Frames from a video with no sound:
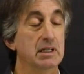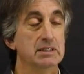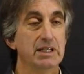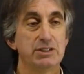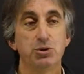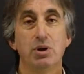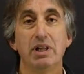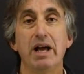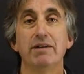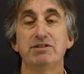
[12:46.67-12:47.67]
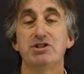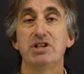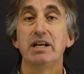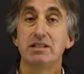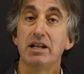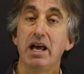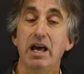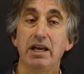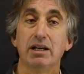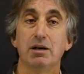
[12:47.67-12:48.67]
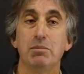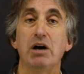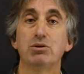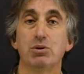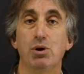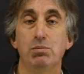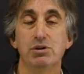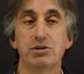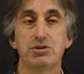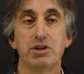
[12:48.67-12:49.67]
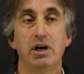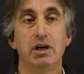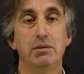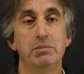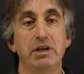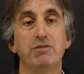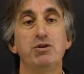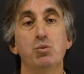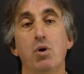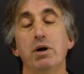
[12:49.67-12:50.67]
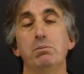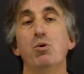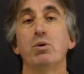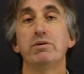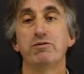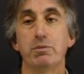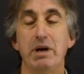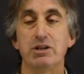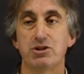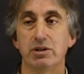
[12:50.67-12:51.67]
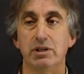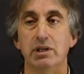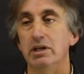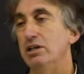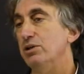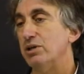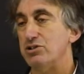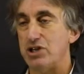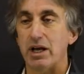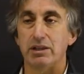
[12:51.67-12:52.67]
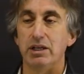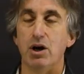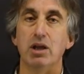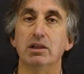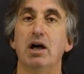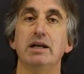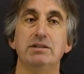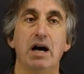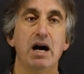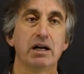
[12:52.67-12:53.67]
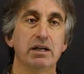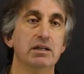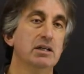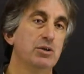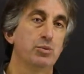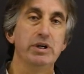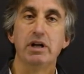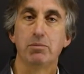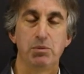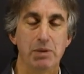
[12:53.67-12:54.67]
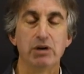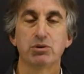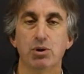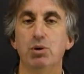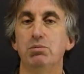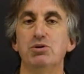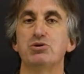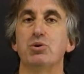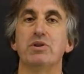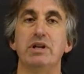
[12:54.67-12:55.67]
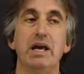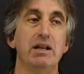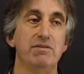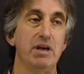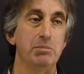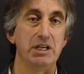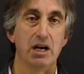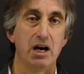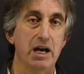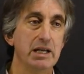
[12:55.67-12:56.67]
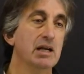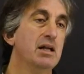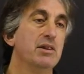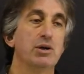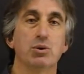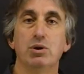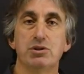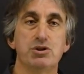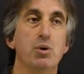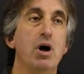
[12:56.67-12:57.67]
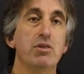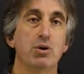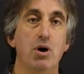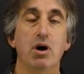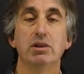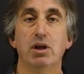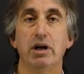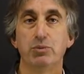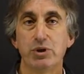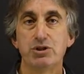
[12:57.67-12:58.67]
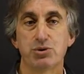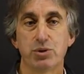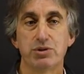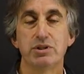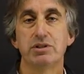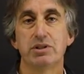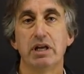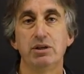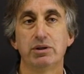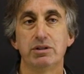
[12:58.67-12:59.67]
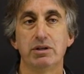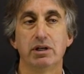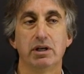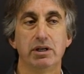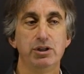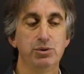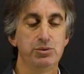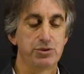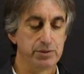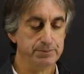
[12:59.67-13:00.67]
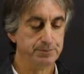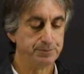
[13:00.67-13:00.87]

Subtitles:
So that's all I have to say today about globals. If you want more information, you can check the online doc, read up about globals or the native API. There are also other online resources that you can use.